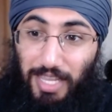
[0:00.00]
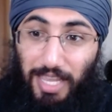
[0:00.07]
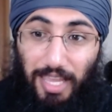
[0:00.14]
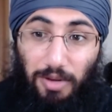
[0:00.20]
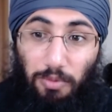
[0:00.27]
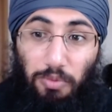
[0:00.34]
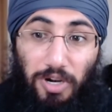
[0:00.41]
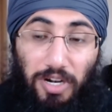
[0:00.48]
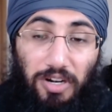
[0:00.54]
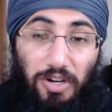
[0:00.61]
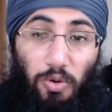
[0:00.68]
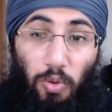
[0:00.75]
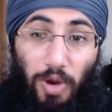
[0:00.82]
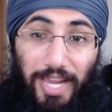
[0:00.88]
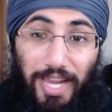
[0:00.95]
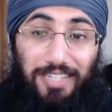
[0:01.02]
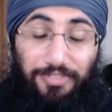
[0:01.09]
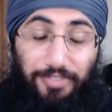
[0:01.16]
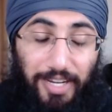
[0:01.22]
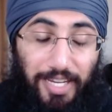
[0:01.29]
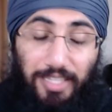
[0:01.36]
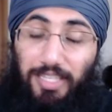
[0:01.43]
And we're quite
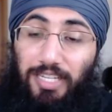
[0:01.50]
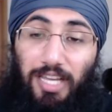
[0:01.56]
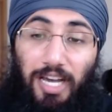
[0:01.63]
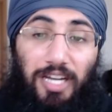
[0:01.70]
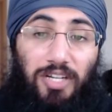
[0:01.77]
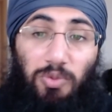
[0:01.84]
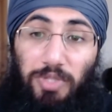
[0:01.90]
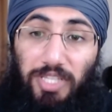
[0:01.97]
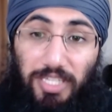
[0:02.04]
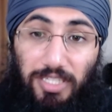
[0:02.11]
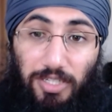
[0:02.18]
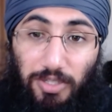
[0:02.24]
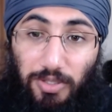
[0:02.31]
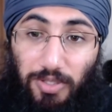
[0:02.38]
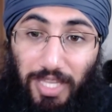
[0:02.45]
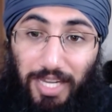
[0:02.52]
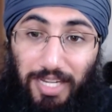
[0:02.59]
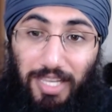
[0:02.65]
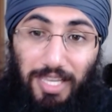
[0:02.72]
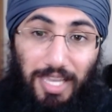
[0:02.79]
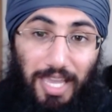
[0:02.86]
frankly not willing to do that.